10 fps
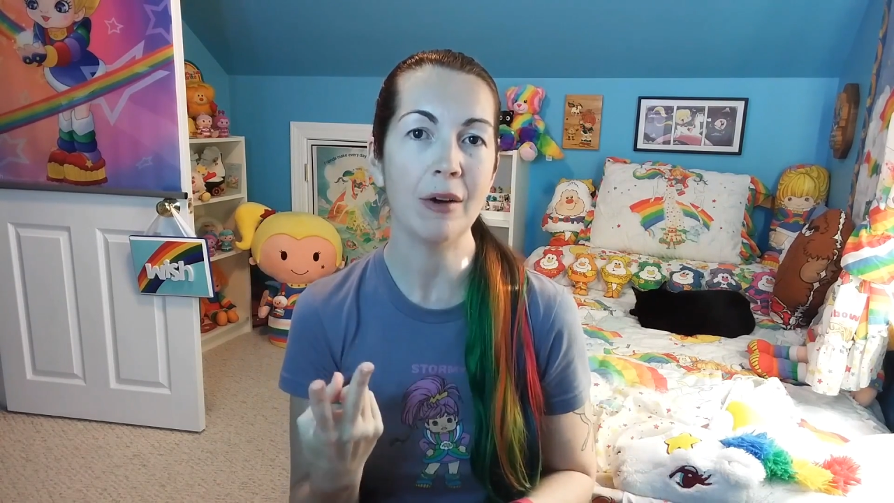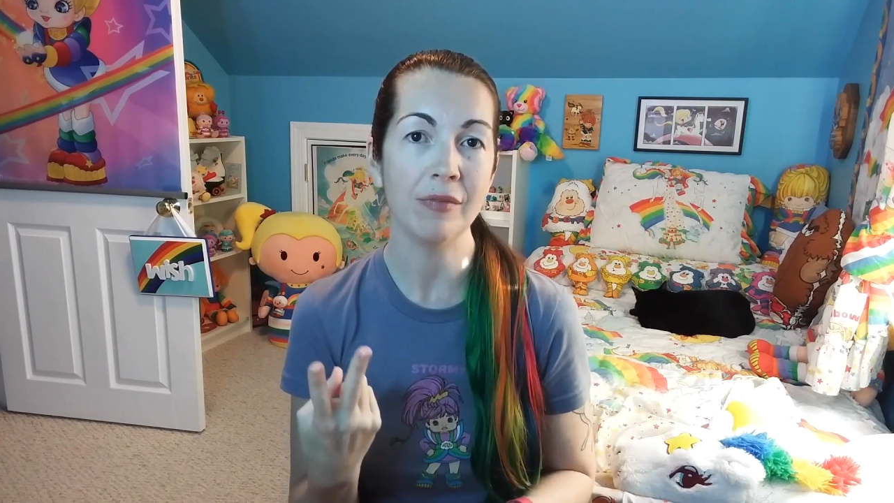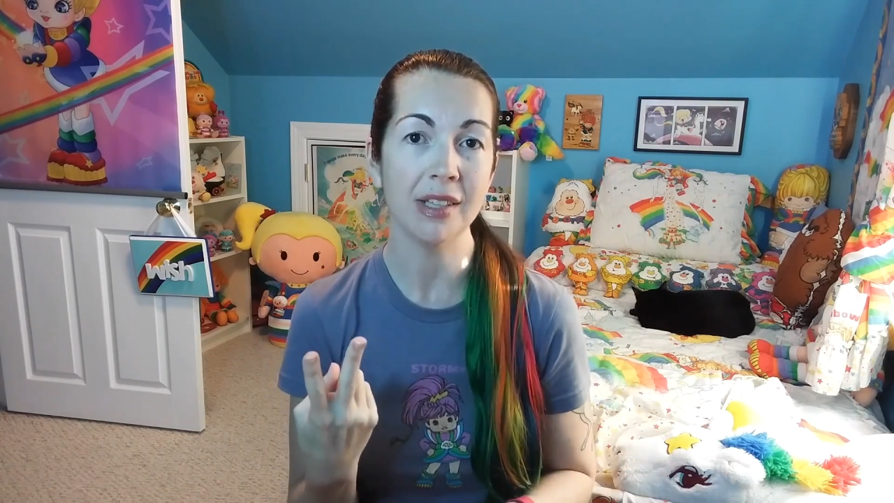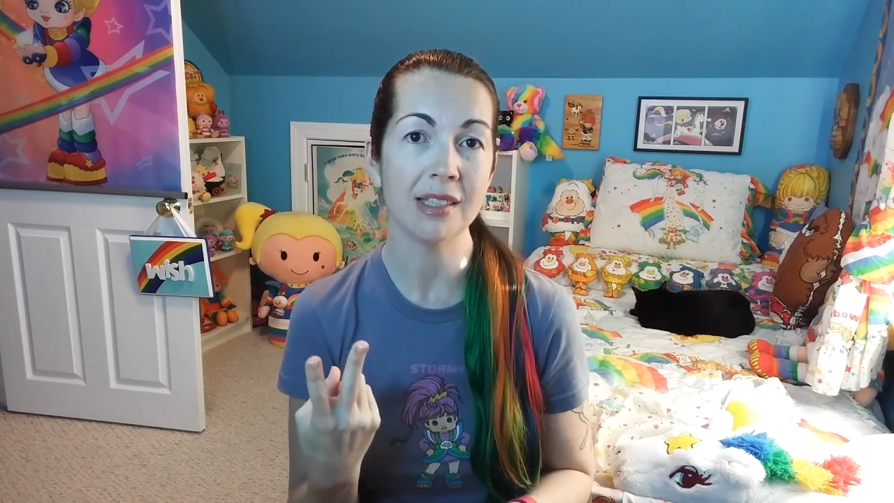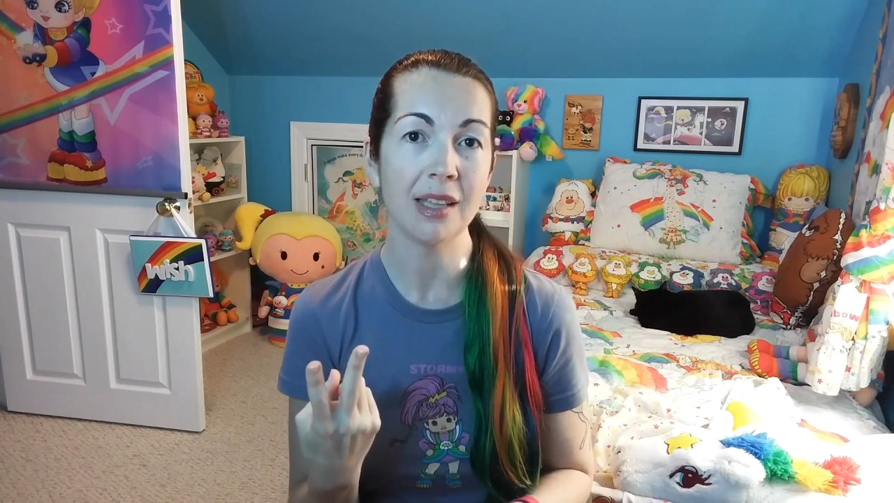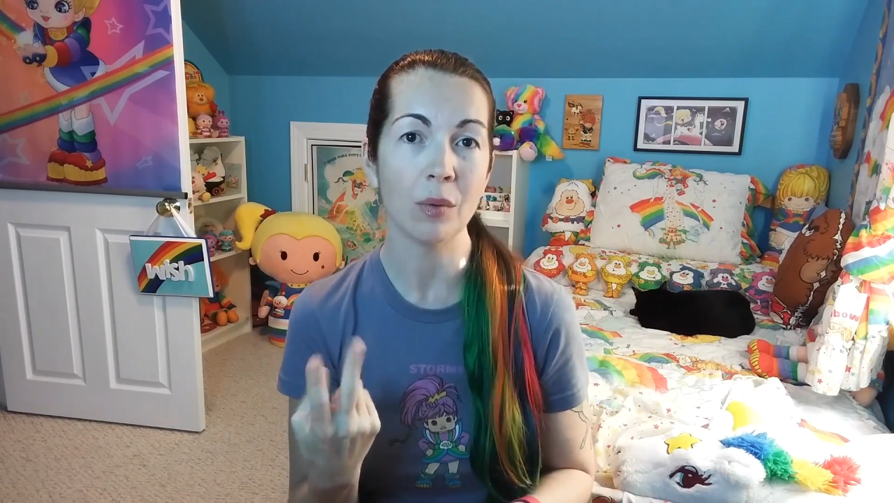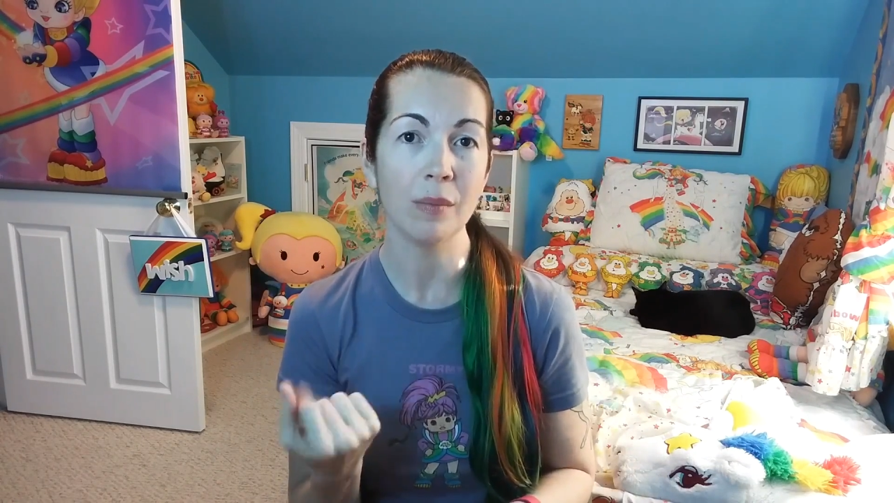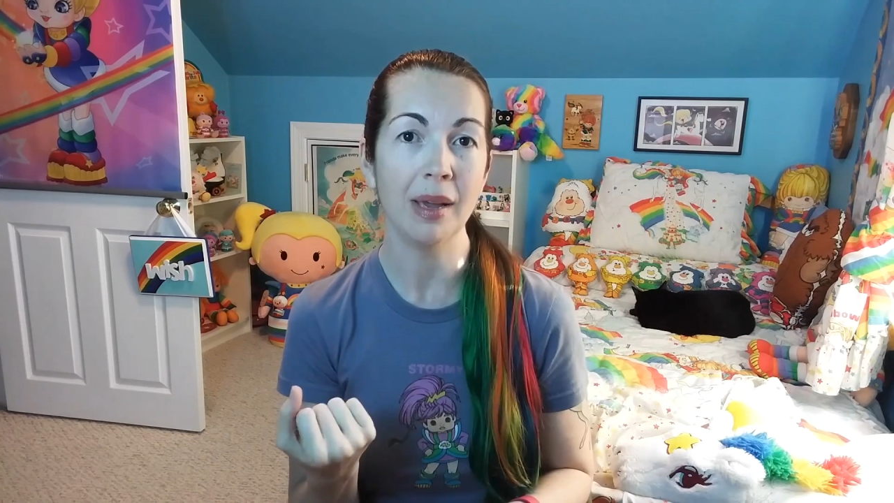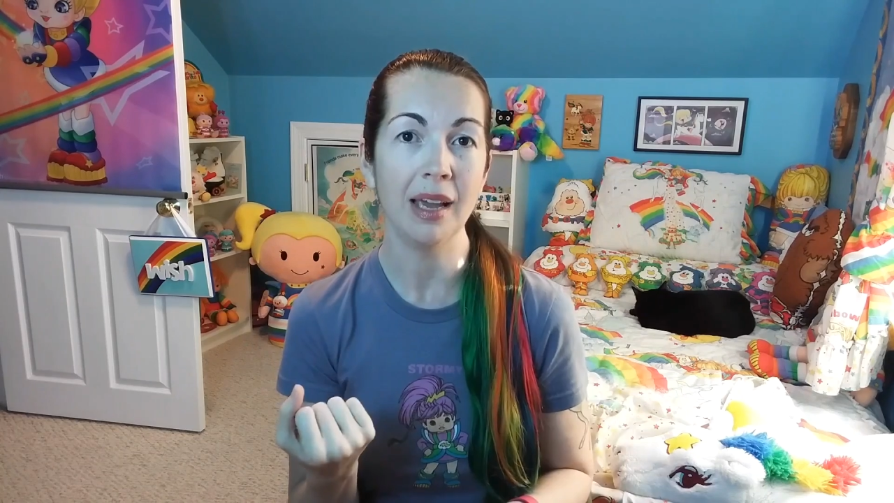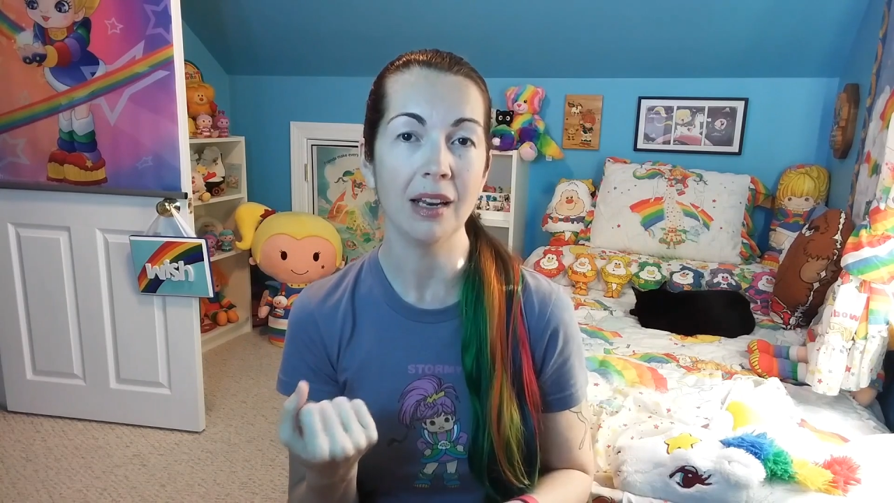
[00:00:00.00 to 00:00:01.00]
outfits that
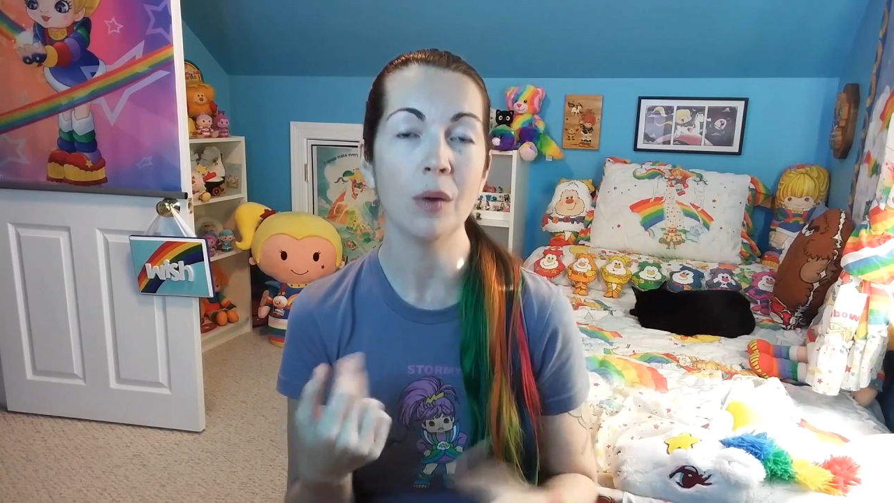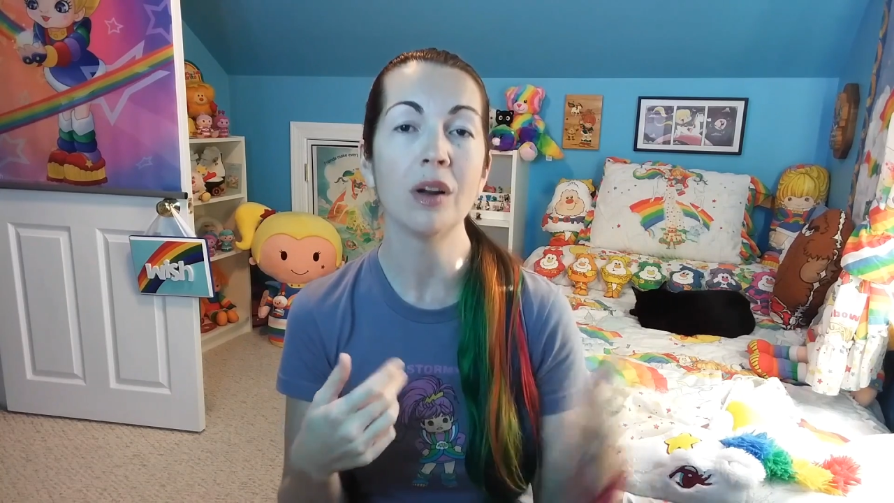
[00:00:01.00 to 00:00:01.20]
were made.